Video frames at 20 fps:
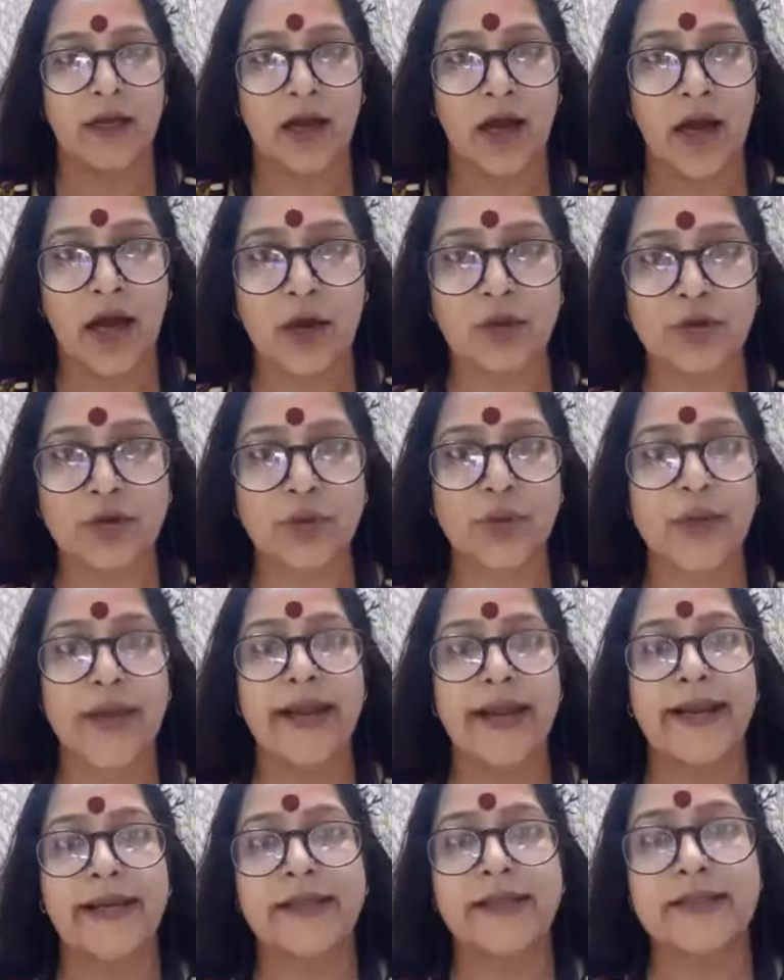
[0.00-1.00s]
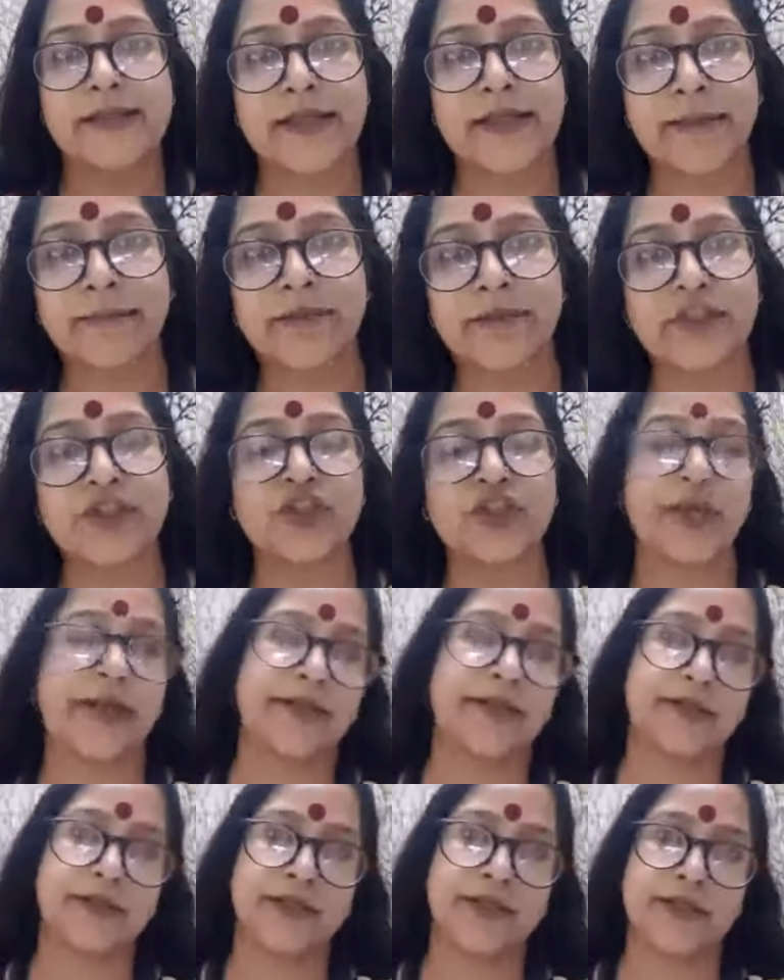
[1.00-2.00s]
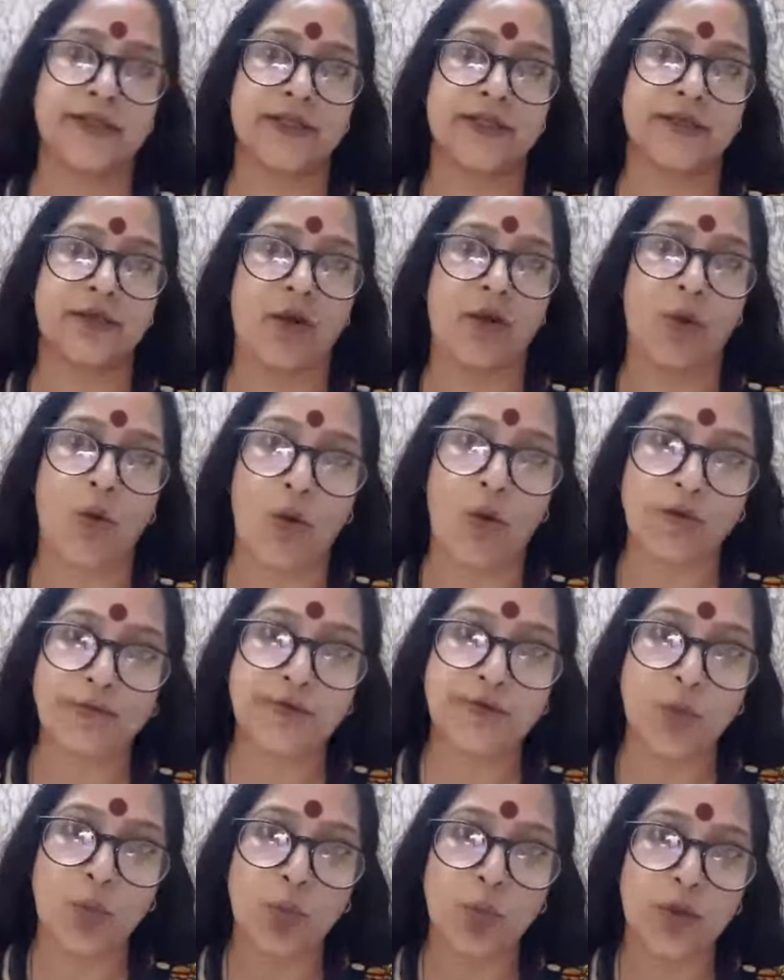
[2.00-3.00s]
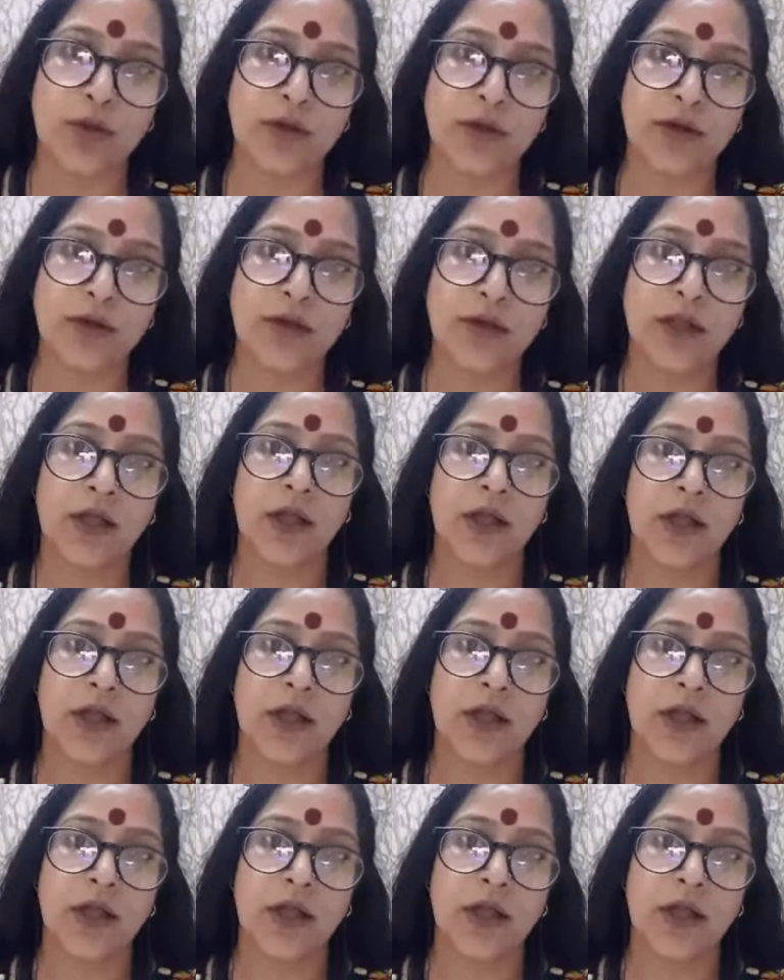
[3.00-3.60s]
how to accept the changes of the world,